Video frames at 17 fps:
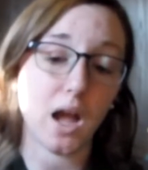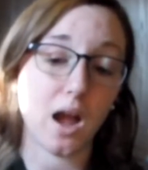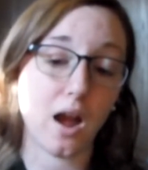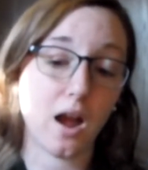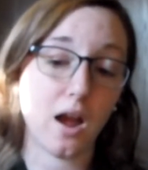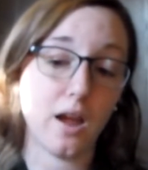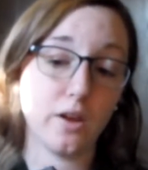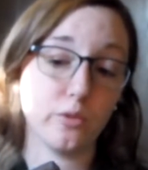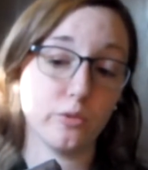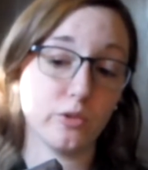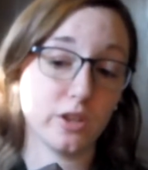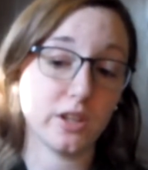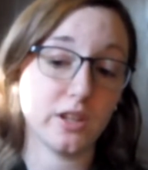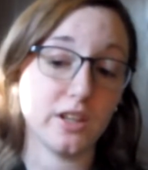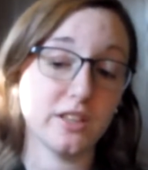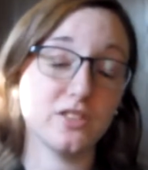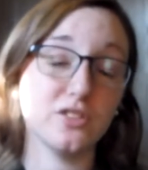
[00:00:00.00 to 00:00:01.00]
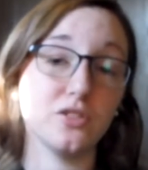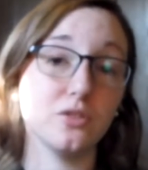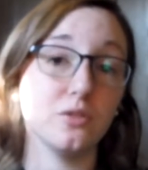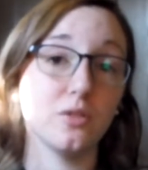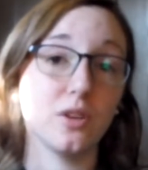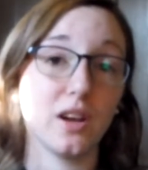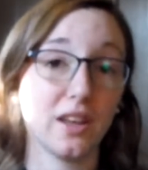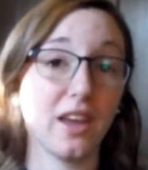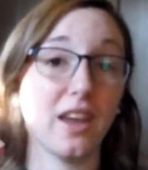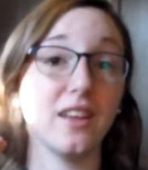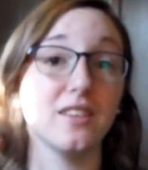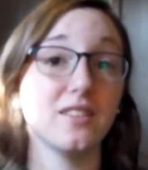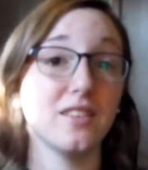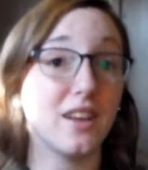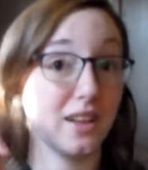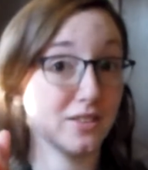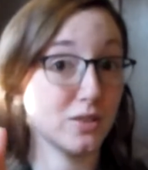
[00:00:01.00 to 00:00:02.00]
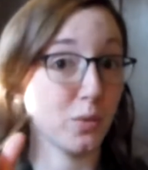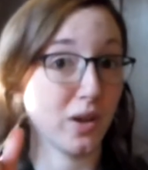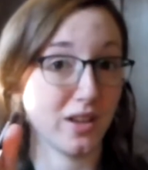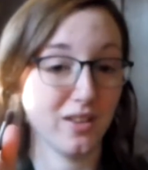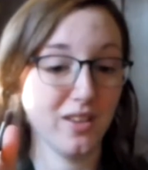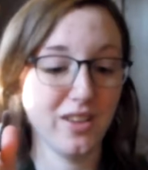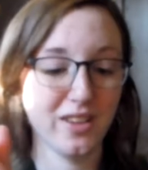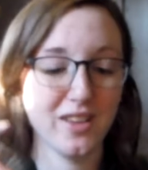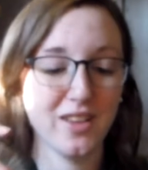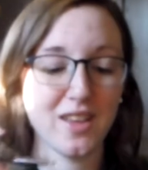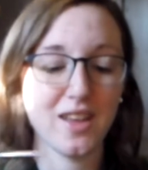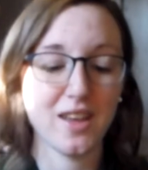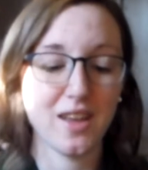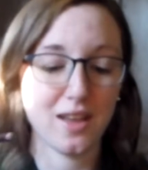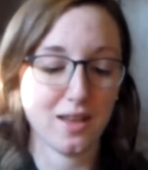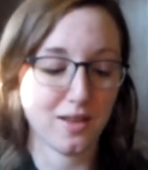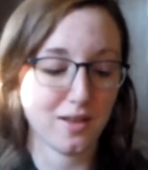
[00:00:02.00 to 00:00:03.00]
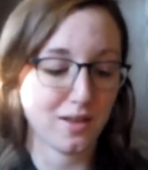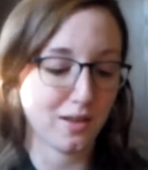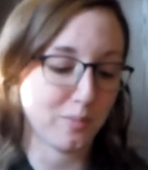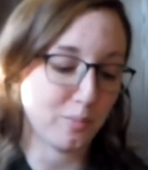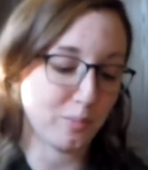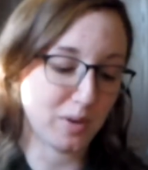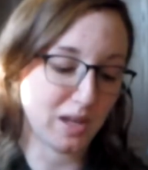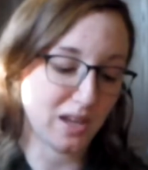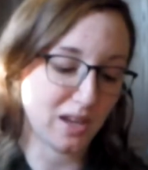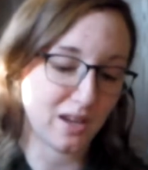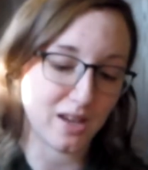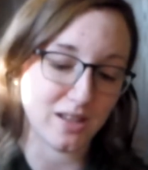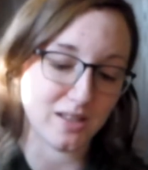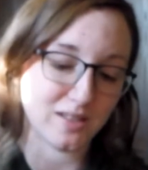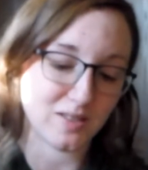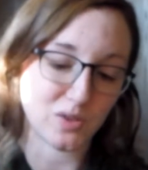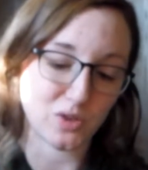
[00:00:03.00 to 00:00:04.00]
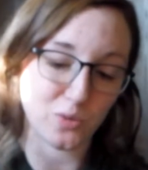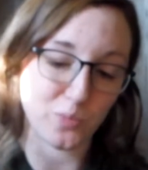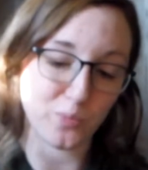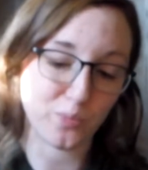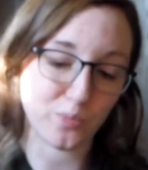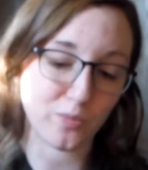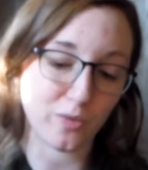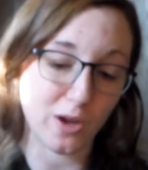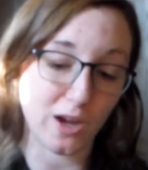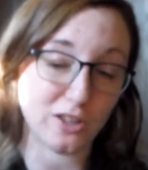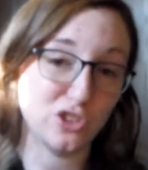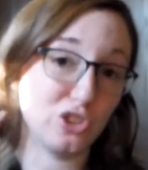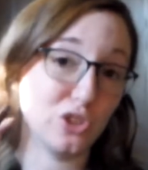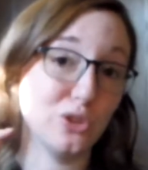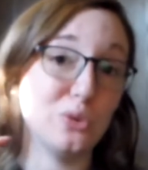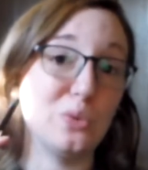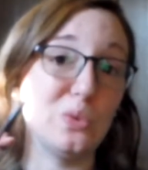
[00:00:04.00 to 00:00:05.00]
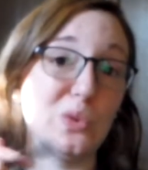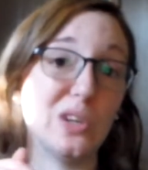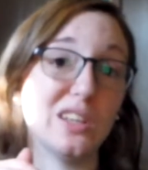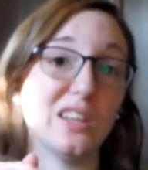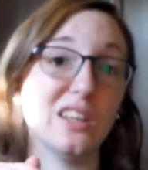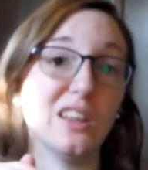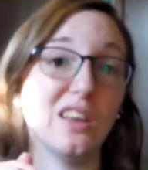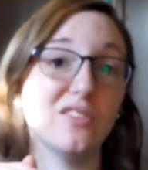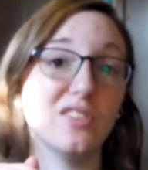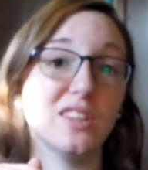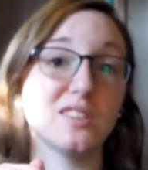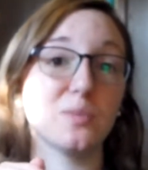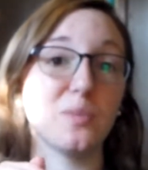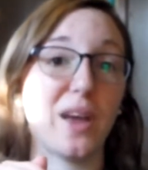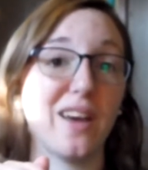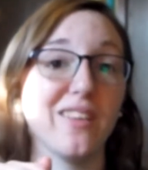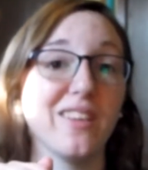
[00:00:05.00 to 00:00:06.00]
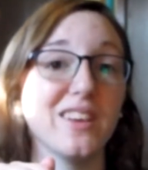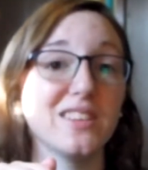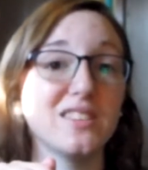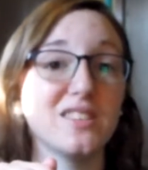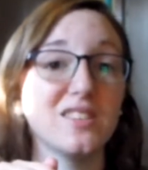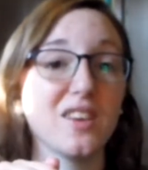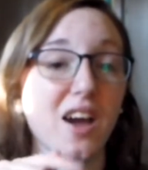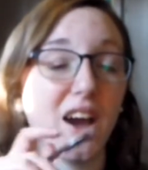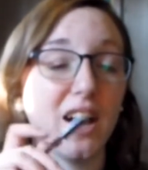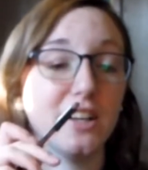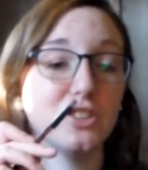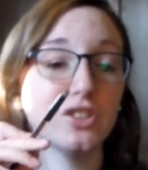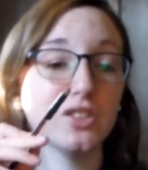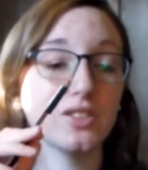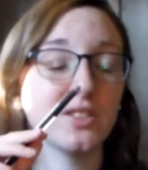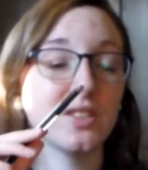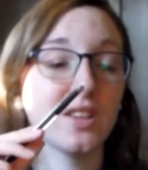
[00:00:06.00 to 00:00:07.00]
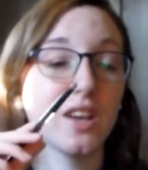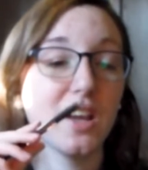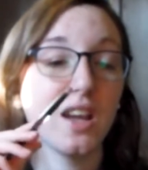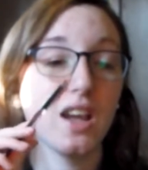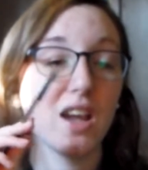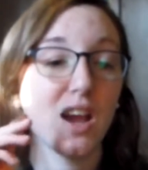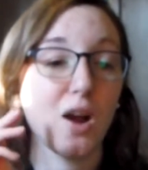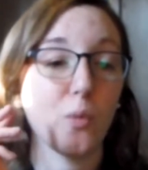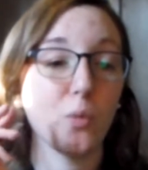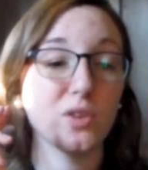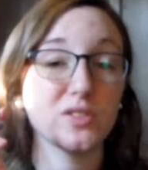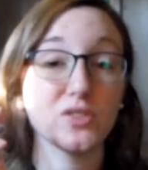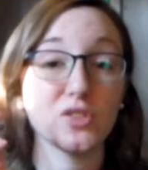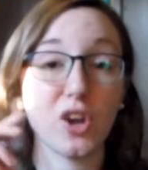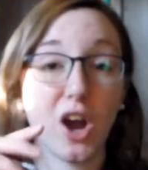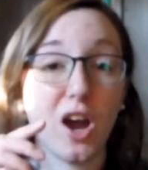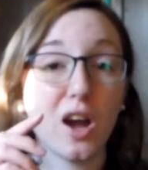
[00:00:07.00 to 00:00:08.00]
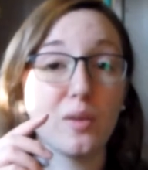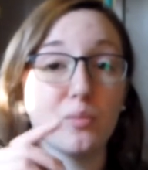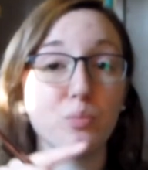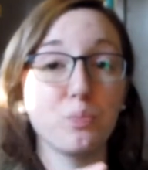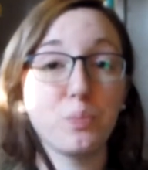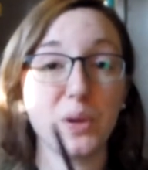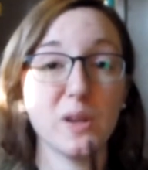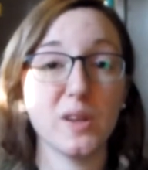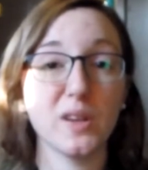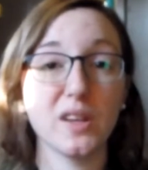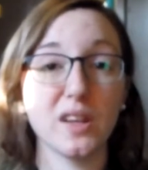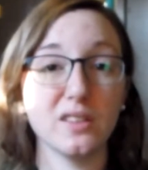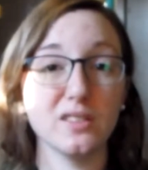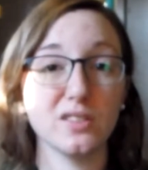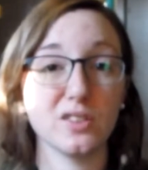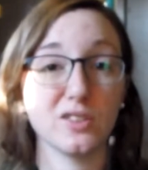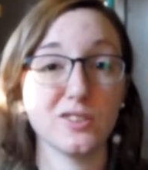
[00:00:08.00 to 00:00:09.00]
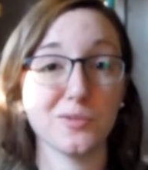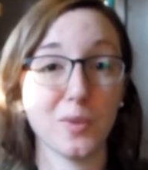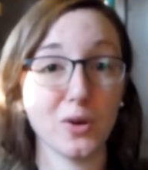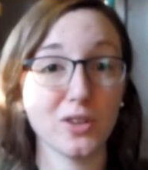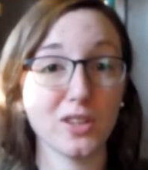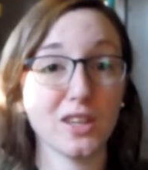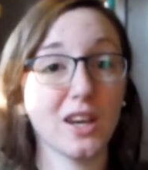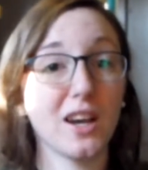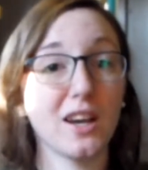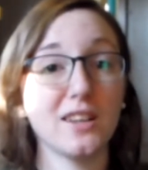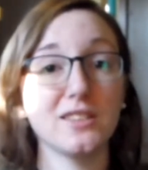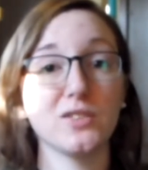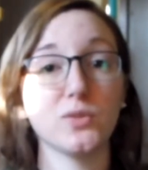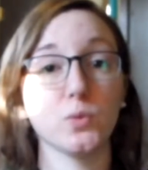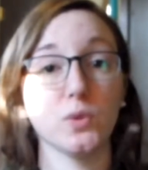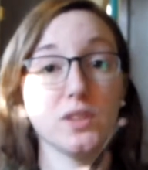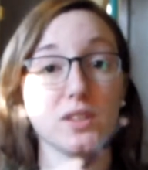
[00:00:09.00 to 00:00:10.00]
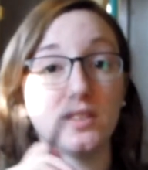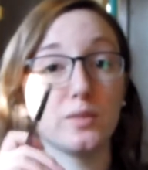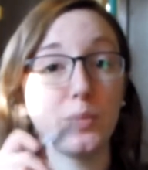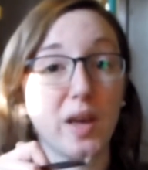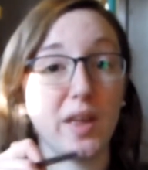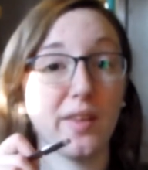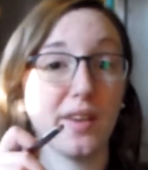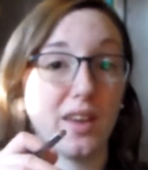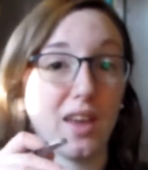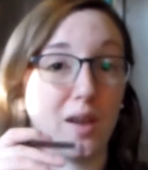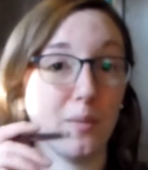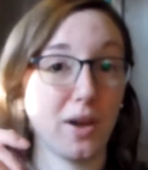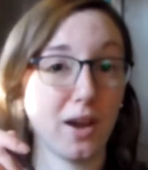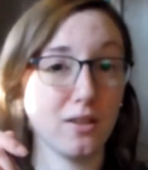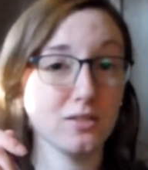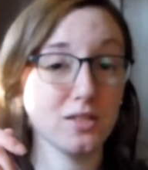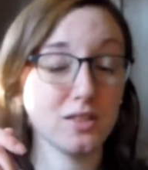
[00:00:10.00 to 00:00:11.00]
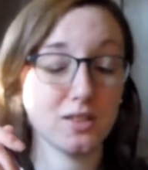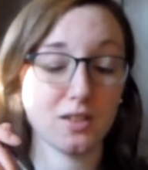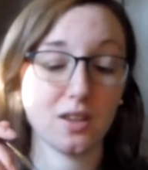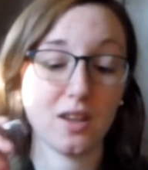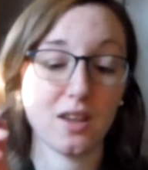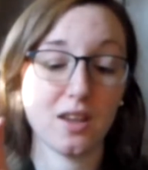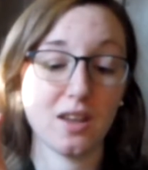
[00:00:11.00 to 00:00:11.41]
I really need to again as well, because I do really love this palette. I just was not big into smoky eyes when this palette came out,